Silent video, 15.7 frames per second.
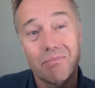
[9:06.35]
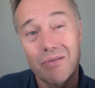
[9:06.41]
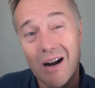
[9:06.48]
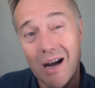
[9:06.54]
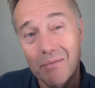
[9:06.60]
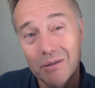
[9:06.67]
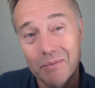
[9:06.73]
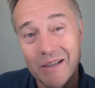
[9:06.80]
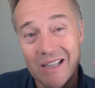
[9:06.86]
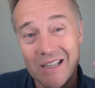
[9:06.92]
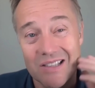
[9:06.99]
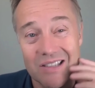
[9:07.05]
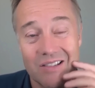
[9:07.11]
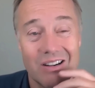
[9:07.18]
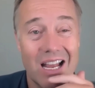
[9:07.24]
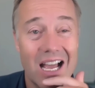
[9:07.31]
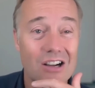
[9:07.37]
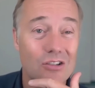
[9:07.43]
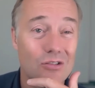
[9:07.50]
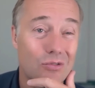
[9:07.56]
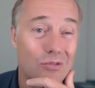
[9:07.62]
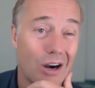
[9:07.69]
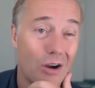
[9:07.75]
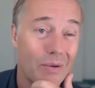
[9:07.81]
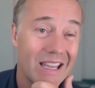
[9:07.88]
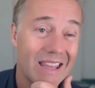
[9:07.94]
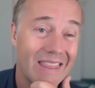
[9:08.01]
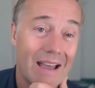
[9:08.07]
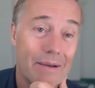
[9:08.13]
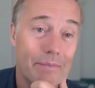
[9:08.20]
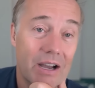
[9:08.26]
Problem is, they're not
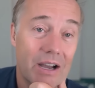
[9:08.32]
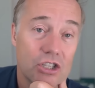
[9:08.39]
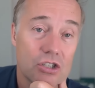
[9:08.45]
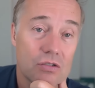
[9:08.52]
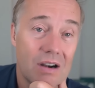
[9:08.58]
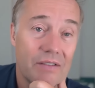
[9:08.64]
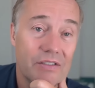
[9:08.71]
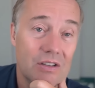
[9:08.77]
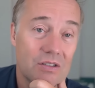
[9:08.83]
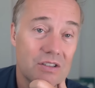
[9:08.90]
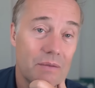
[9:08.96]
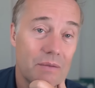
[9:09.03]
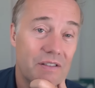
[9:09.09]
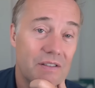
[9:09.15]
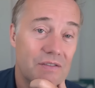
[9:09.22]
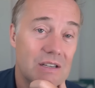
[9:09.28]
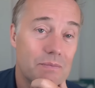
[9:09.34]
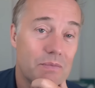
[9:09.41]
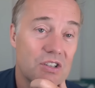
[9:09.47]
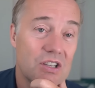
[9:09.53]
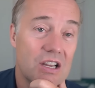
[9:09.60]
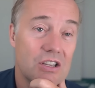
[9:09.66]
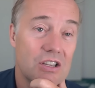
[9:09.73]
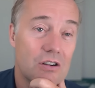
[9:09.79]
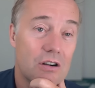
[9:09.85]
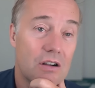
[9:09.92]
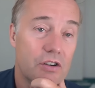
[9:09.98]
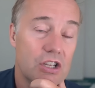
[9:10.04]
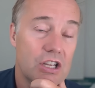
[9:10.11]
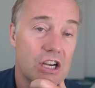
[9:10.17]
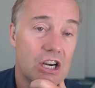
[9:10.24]
growing that much. Revenue's up 15%
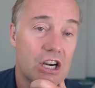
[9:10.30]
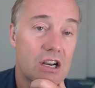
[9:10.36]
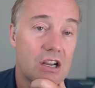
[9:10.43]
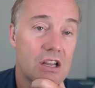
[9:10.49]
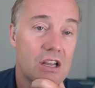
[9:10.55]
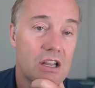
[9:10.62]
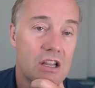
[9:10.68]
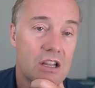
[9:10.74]
year over year.